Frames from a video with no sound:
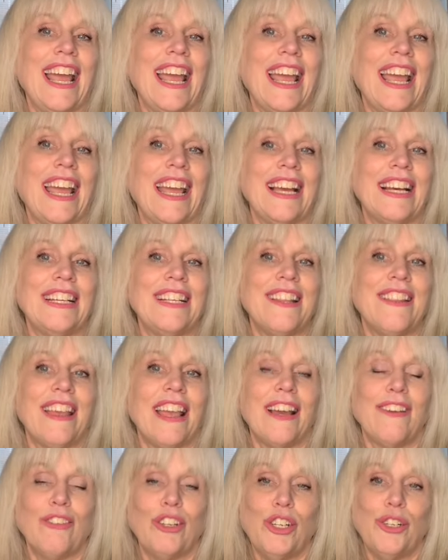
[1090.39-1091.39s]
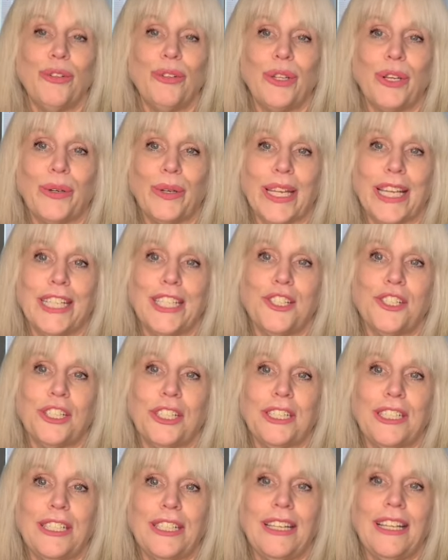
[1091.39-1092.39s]
And they have a new
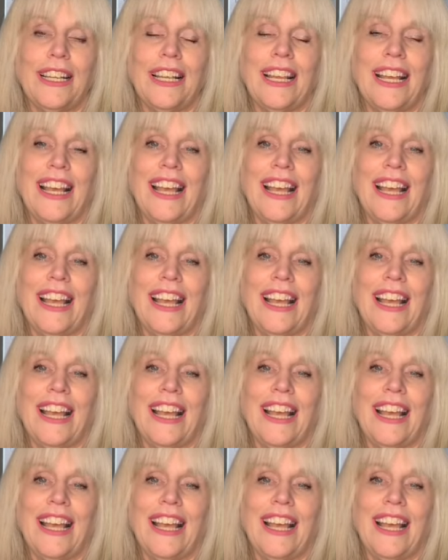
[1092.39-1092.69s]
location,